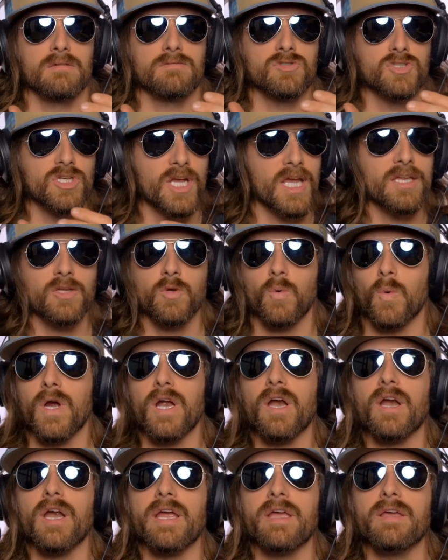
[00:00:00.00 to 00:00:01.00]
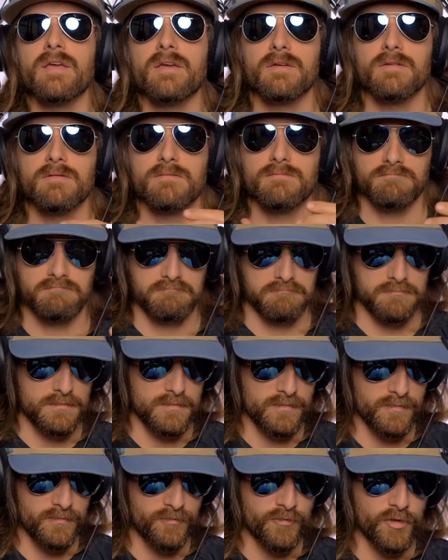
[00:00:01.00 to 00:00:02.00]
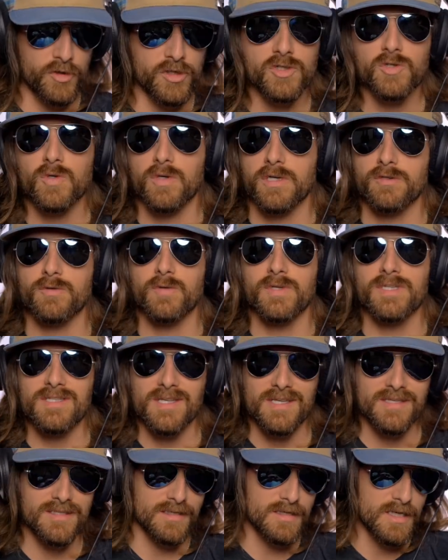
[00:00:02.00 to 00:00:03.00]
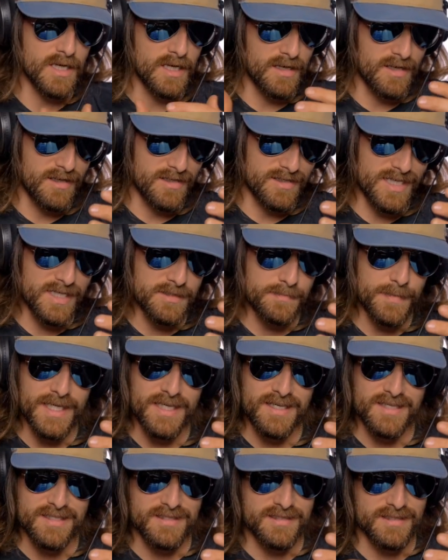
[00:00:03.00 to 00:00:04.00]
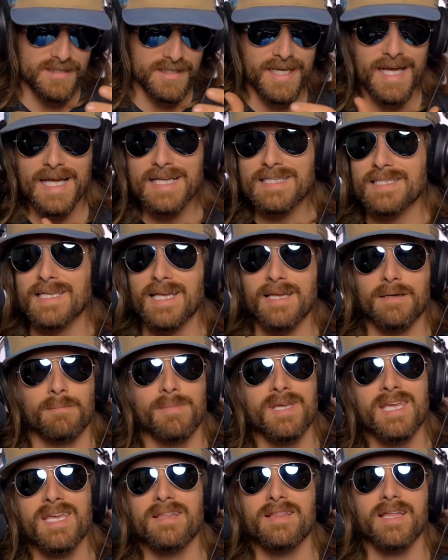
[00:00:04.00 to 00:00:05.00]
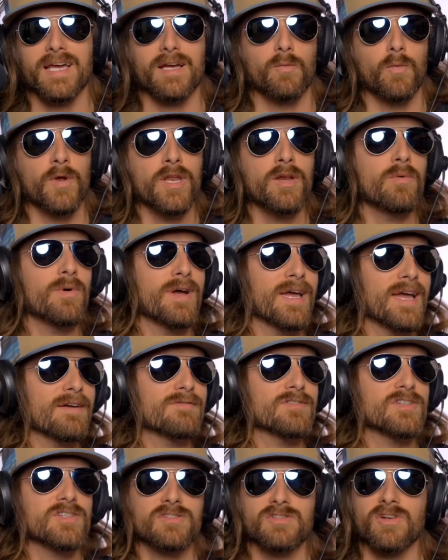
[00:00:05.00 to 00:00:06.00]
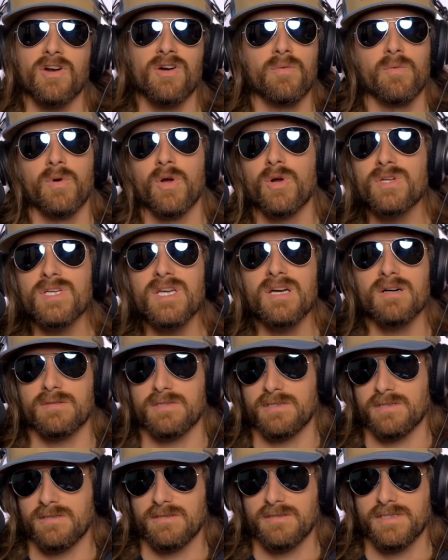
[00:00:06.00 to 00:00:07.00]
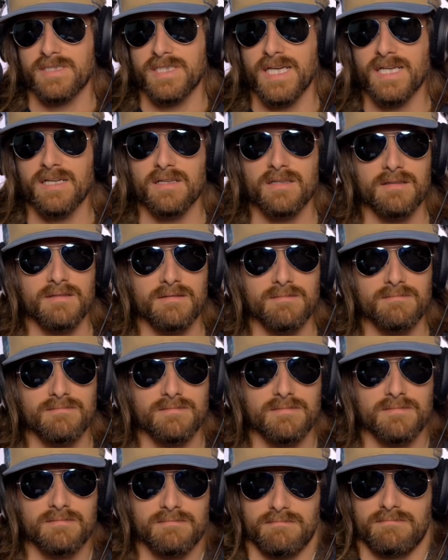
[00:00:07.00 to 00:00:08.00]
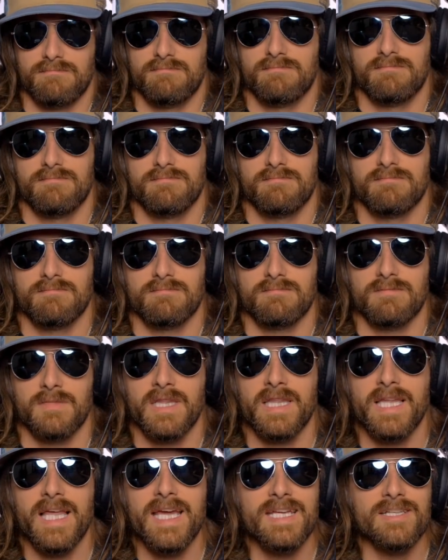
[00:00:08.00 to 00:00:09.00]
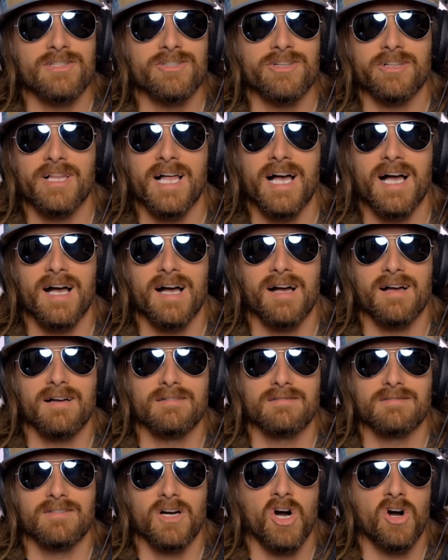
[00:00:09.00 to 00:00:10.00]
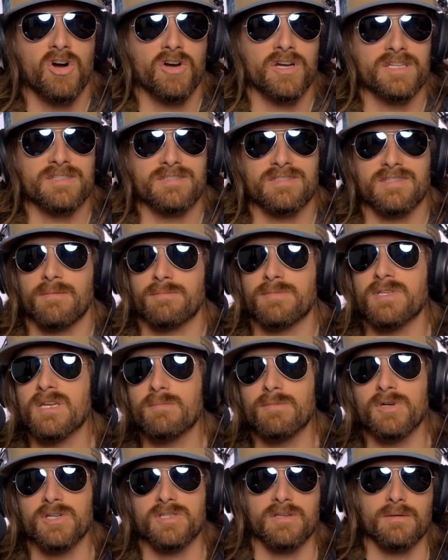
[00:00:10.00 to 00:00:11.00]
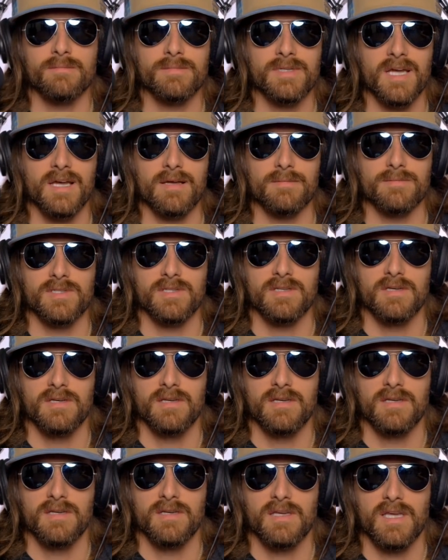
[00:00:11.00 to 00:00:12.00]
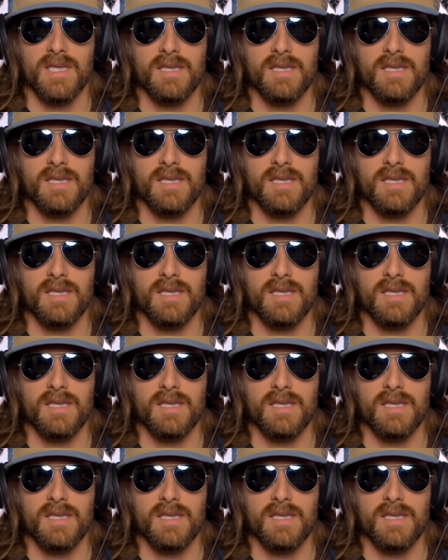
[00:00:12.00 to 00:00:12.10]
January for the 2020 season? That's because guys like me, we don't have to start rodeoing till late July, August, September sometimes. What?